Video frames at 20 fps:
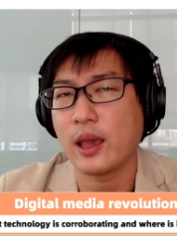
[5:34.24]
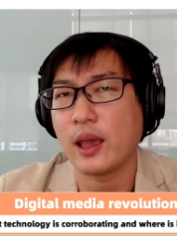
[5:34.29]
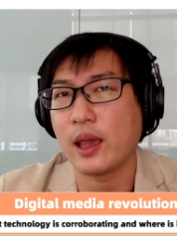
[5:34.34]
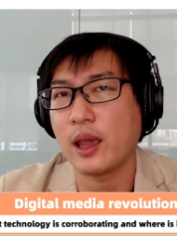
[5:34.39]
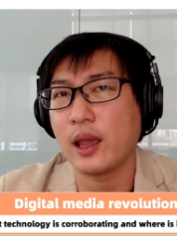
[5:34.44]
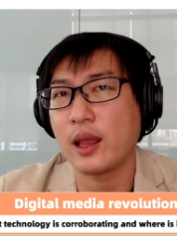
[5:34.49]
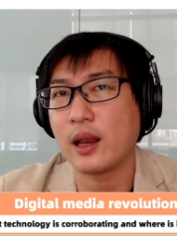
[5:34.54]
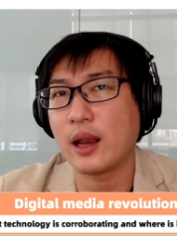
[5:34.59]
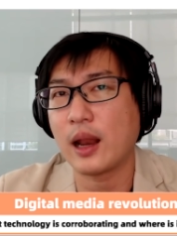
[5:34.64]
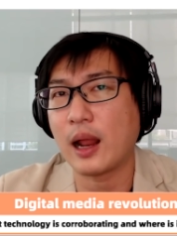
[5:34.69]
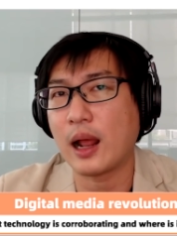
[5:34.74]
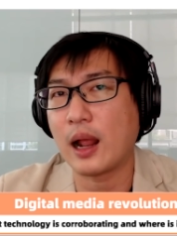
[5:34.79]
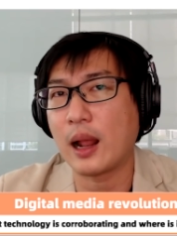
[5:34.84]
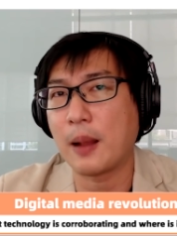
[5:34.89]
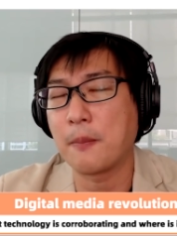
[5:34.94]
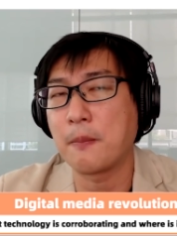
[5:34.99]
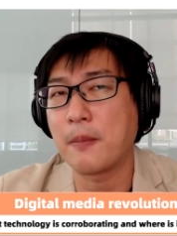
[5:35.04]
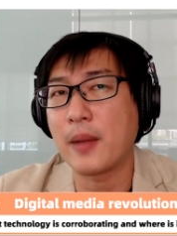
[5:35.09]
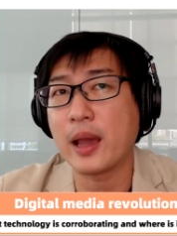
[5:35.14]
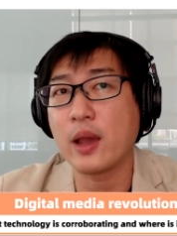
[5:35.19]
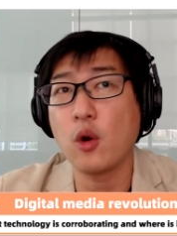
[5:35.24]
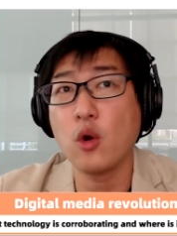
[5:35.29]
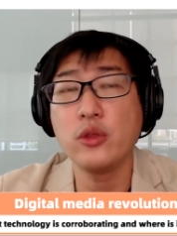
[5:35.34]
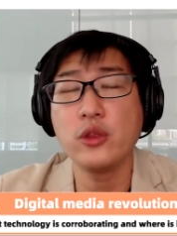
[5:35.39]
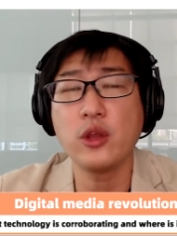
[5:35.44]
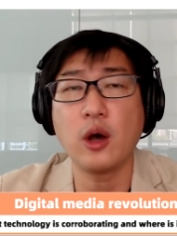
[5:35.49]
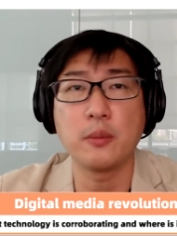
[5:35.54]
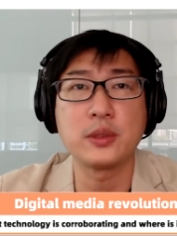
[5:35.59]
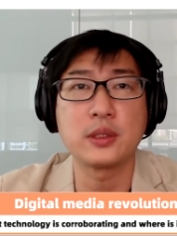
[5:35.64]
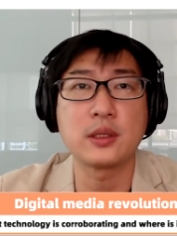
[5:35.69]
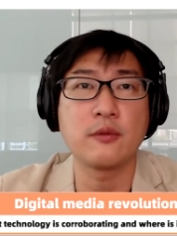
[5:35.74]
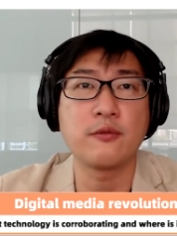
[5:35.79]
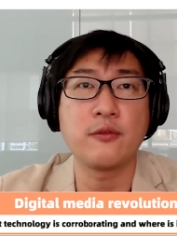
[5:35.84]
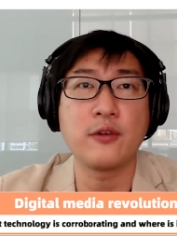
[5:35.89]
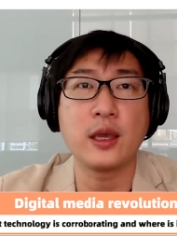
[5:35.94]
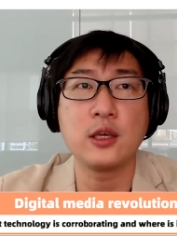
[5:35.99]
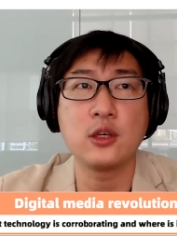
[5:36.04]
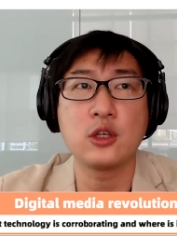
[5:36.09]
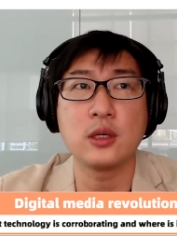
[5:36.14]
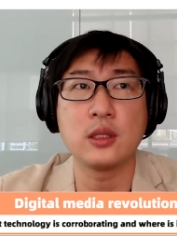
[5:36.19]
And my own
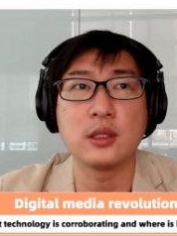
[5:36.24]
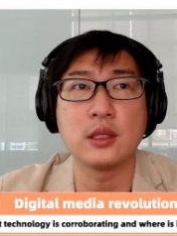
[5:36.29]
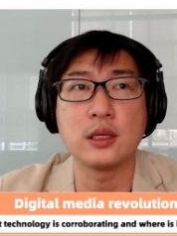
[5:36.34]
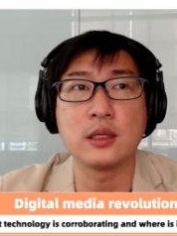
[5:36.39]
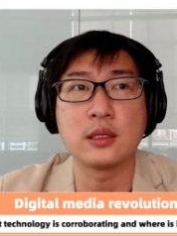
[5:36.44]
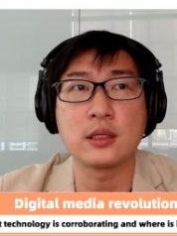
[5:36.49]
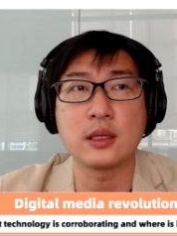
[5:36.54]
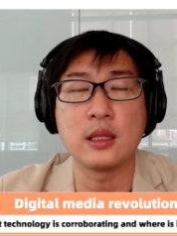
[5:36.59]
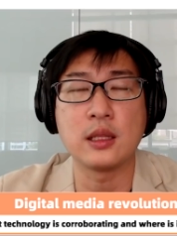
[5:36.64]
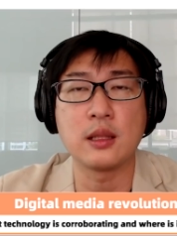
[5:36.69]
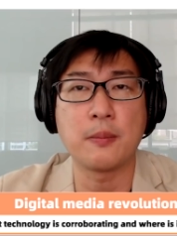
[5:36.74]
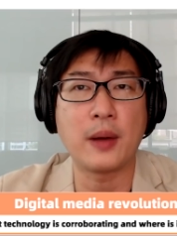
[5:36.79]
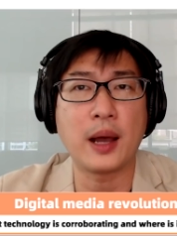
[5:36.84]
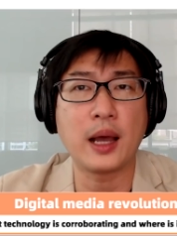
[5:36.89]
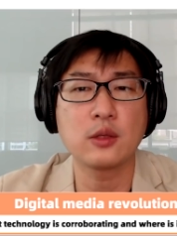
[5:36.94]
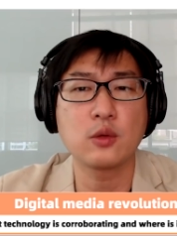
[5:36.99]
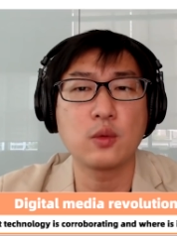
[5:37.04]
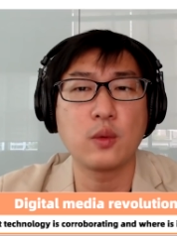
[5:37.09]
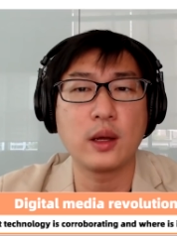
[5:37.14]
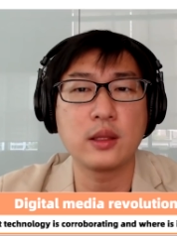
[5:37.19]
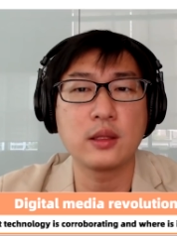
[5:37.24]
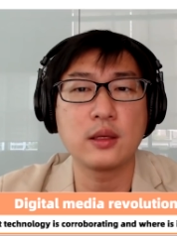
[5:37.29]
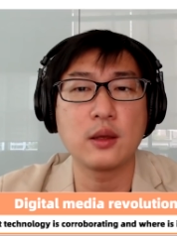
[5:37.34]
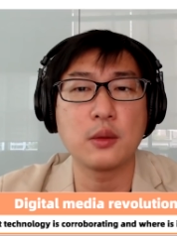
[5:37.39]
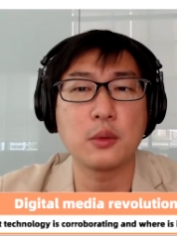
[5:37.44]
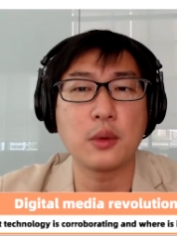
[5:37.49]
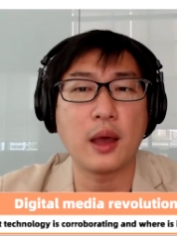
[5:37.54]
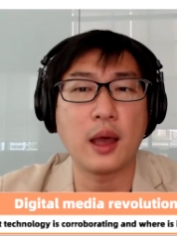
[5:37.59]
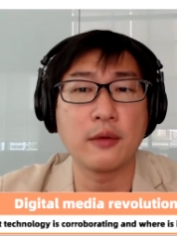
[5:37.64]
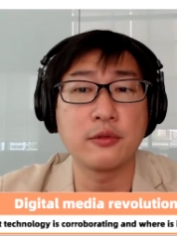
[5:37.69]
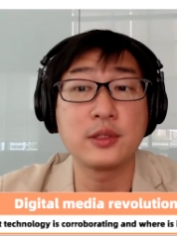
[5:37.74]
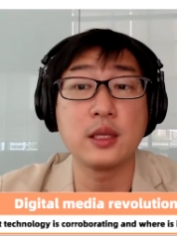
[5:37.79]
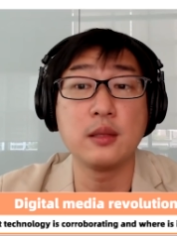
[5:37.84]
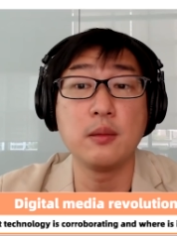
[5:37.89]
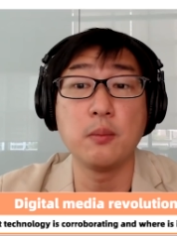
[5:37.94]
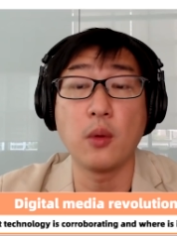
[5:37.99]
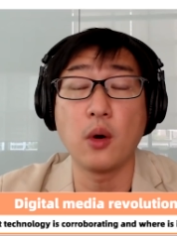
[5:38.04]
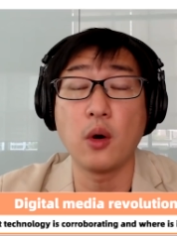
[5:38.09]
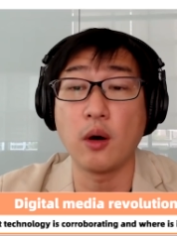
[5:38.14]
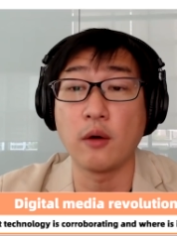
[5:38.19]
observation is in the past one year, I've seen
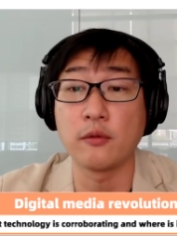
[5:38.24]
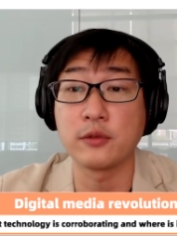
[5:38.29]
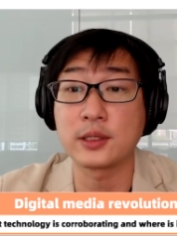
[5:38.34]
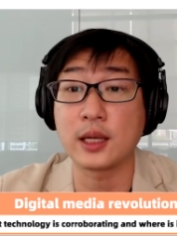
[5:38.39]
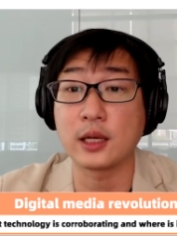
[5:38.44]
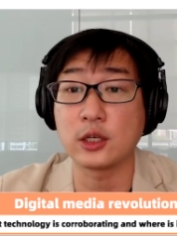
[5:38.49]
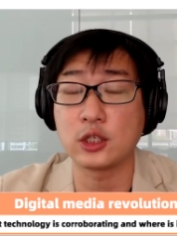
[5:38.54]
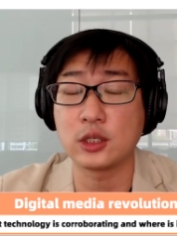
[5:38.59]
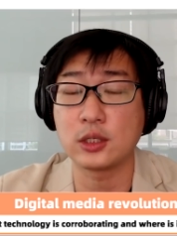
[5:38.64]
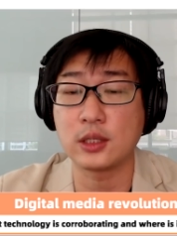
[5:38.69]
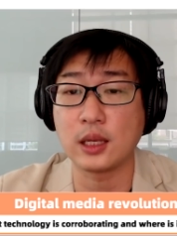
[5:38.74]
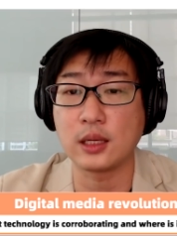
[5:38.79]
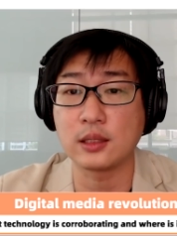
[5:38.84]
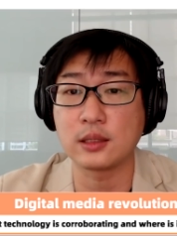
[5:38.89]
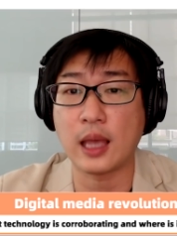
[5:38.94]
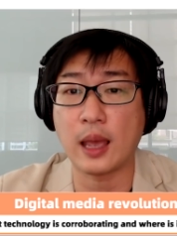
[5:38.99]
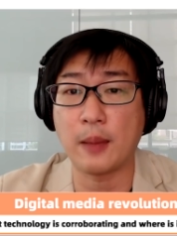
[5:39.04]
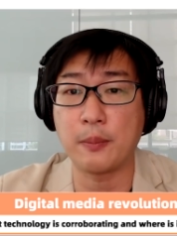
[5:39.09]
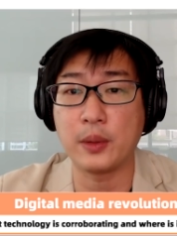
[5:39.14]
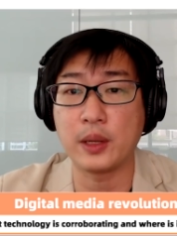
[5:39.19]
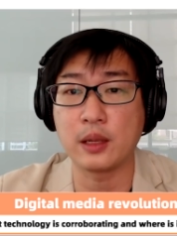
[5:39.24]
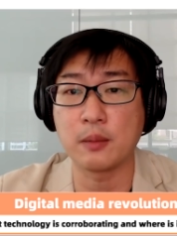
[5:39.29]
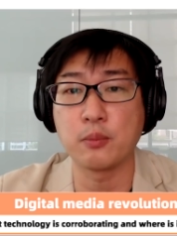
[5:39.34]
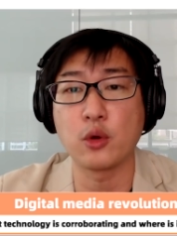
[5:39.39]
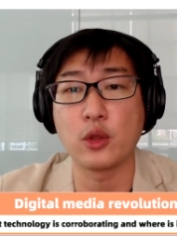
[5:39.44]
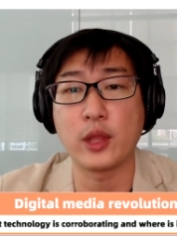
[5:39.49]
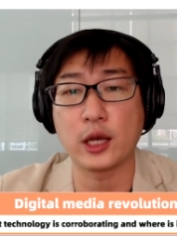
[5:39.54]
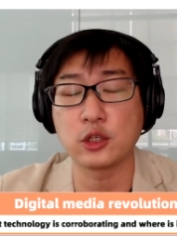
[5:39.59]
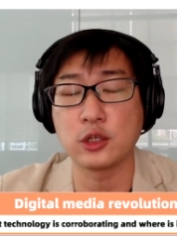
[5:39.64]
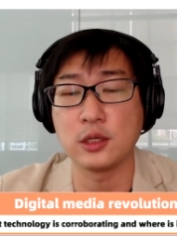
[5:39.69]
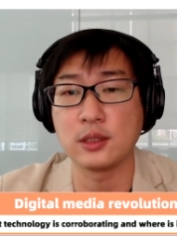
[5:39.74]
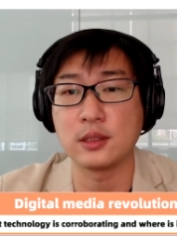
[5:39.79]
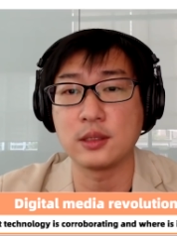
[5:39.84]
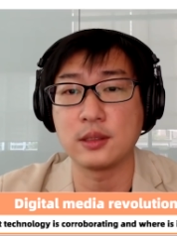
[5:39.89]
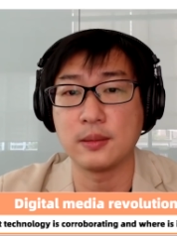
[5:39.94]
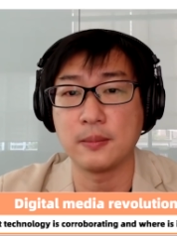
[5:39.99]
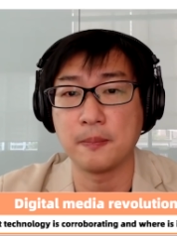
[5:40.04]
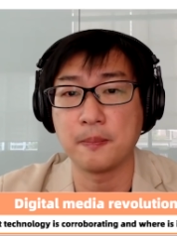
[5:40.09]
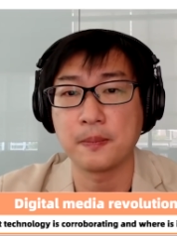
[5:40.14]
more of such things happening in productions.